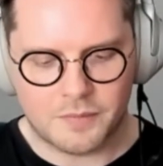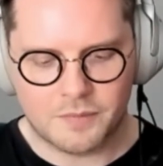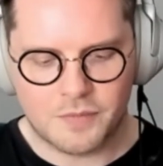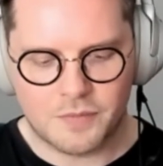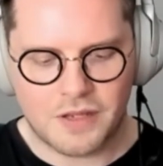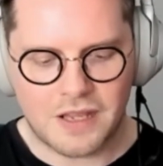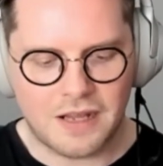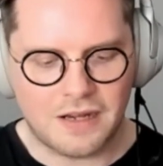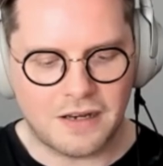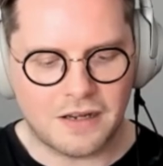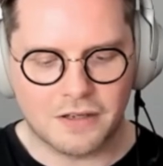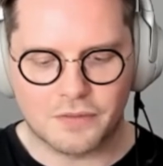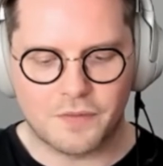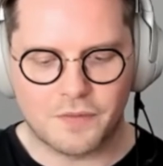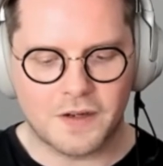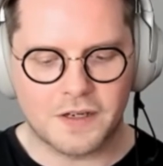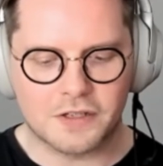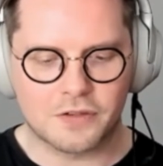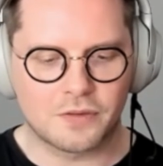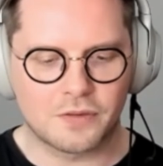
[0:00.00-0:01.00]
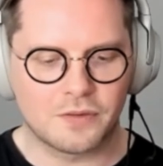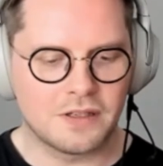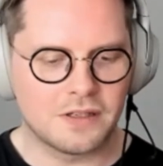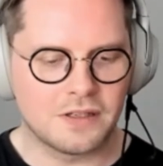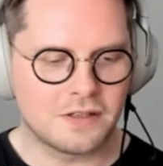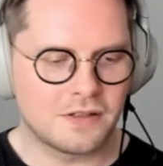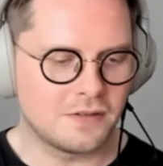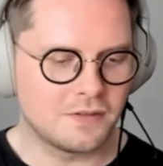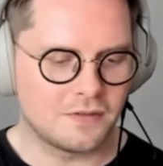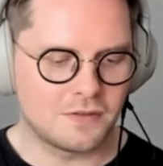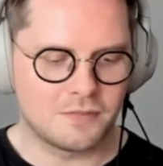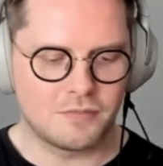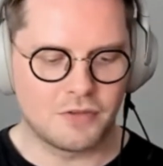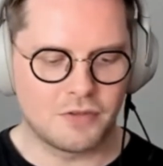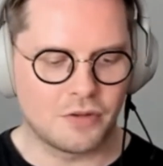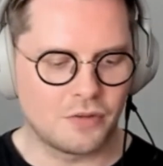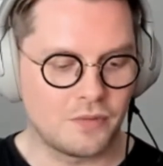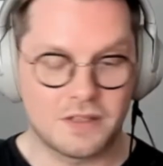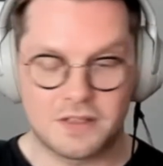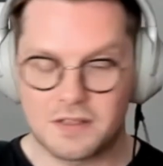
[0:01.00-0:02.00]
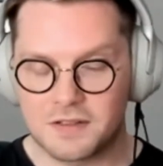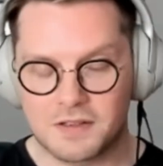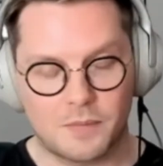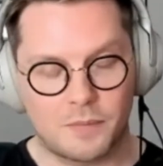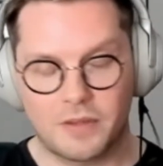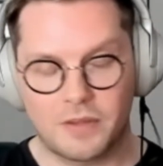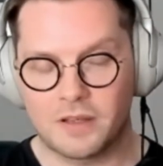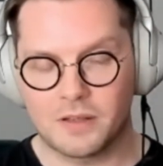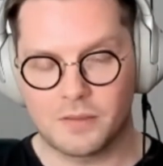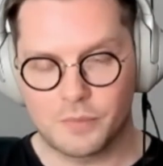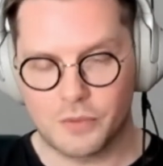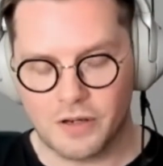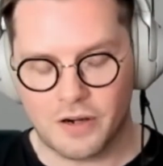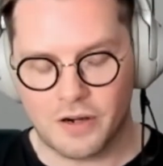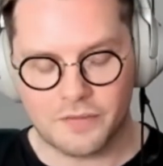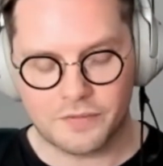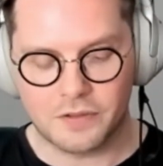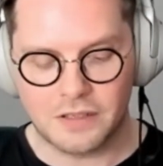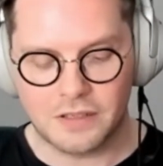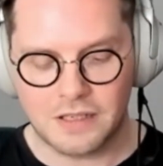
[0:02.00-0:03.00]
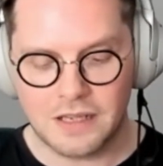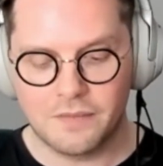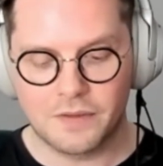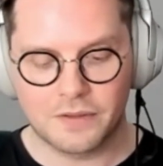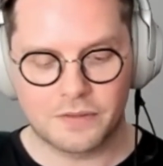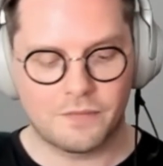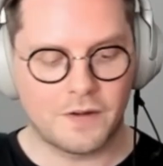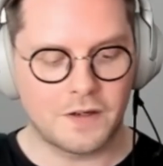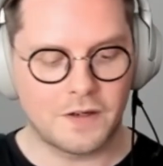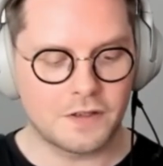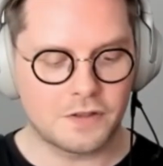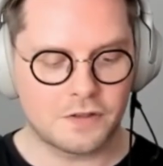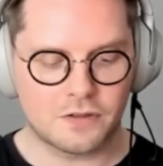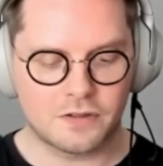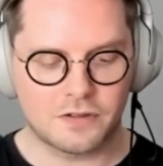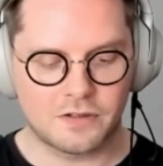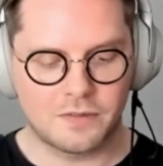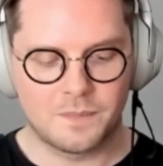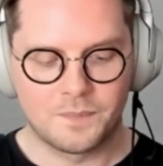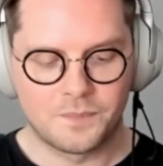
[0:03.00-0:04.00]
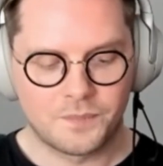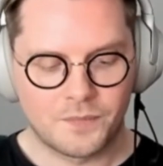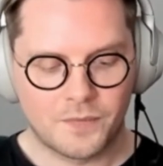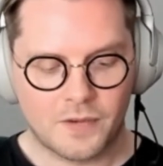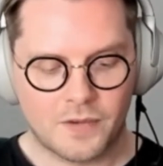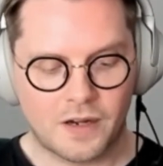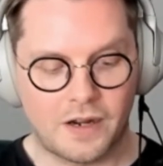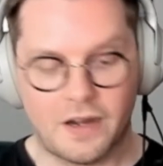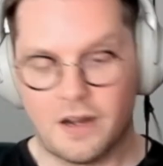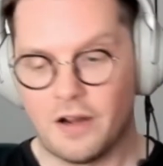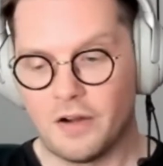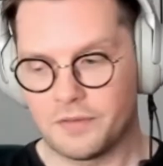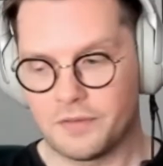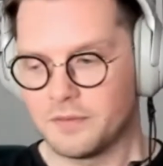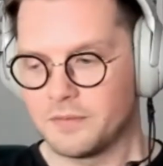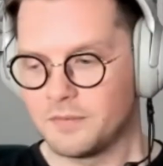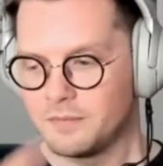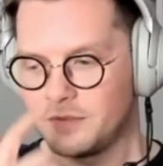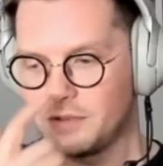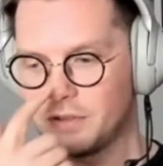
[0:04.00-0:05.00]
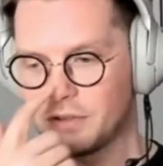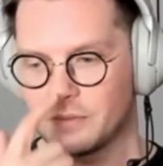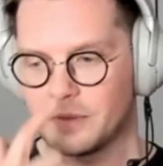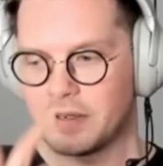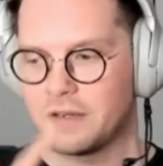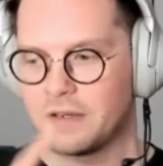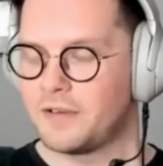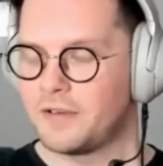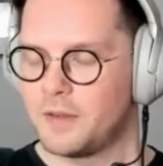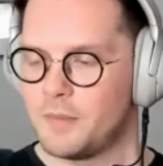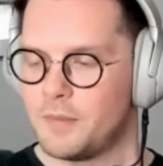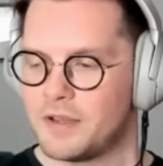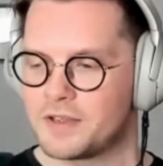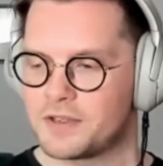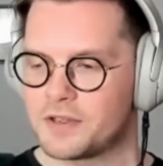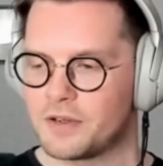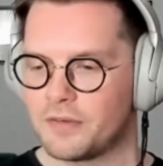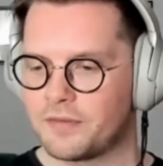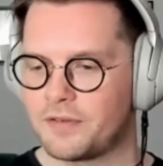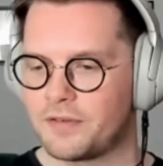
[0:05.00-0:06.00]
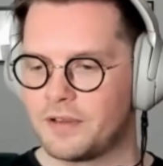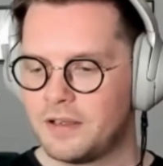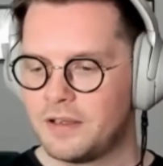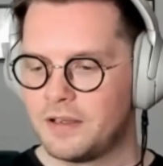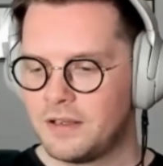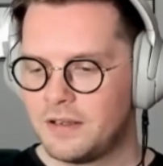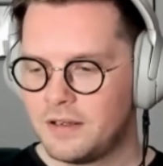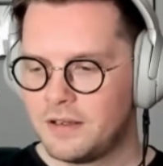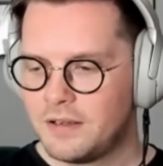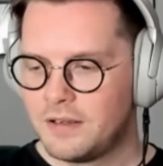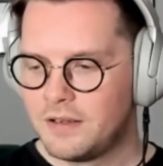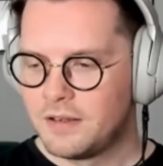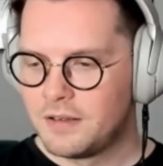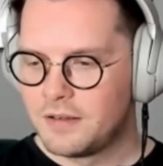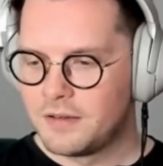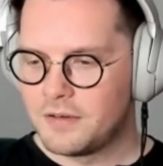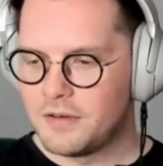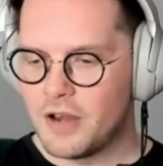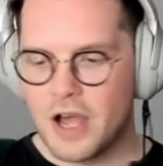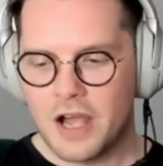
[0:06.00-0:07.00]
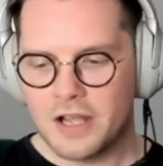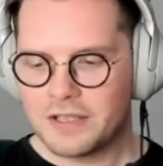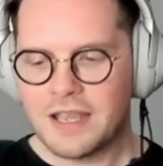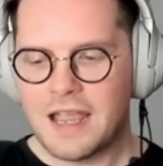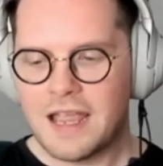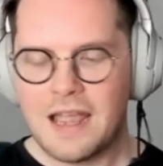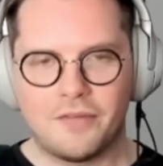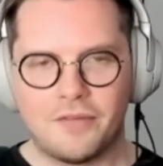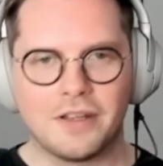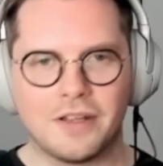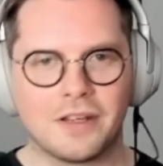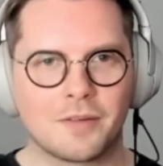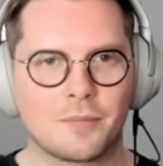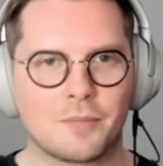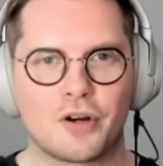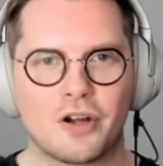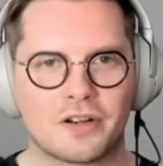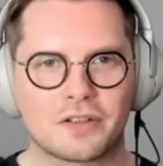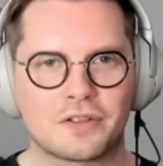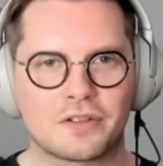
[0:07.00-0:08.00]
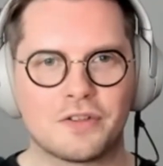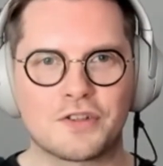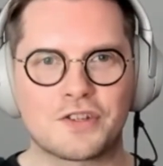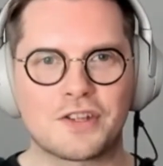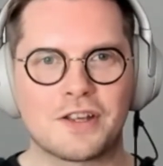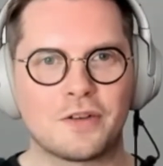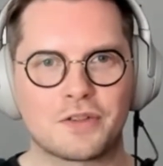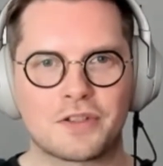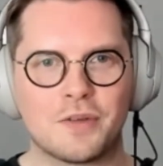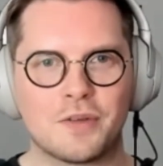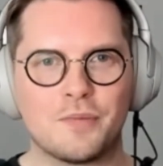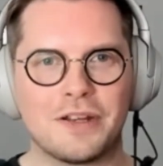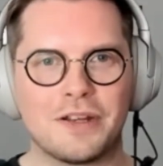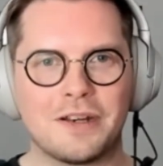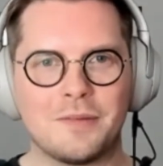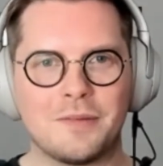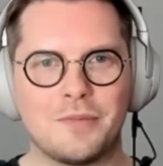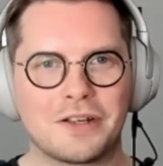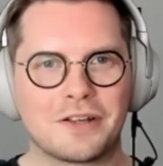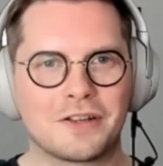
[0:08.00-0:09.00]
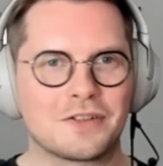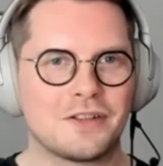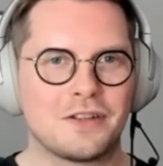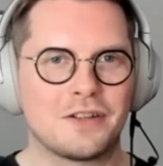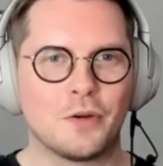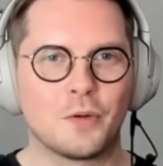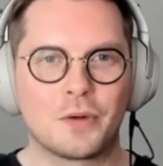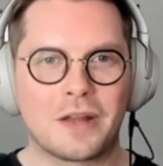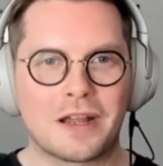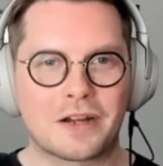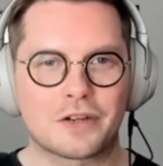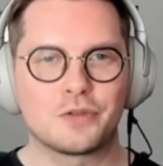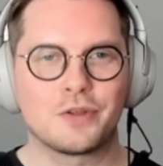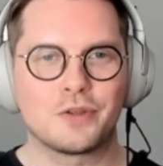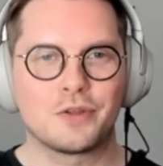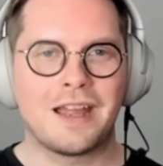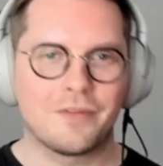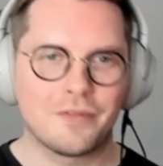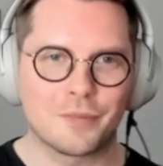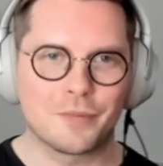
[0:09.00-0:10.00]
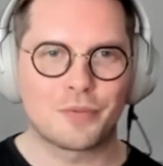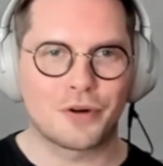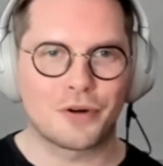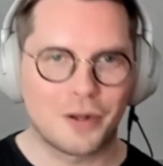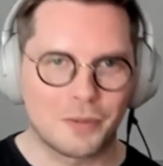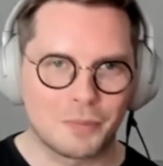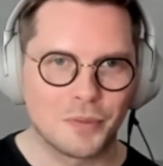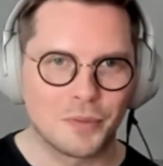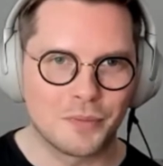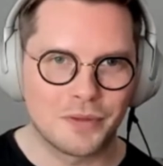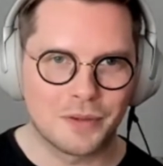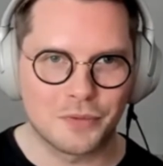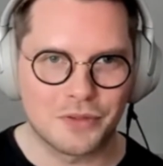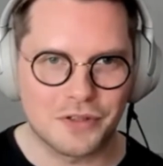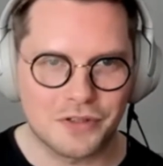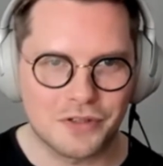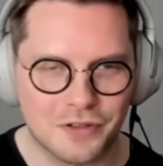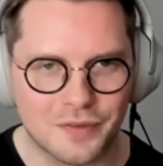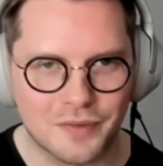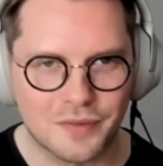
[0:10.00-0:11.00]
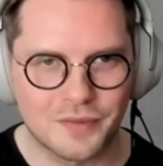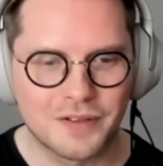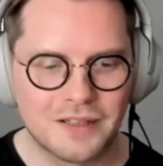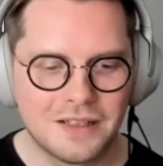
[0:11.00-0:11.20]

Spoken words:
Getting advice on this is, this is something that we often give advice on. I often, I find myself not having a product to sell somebody because they don't actually have the problem that we solve,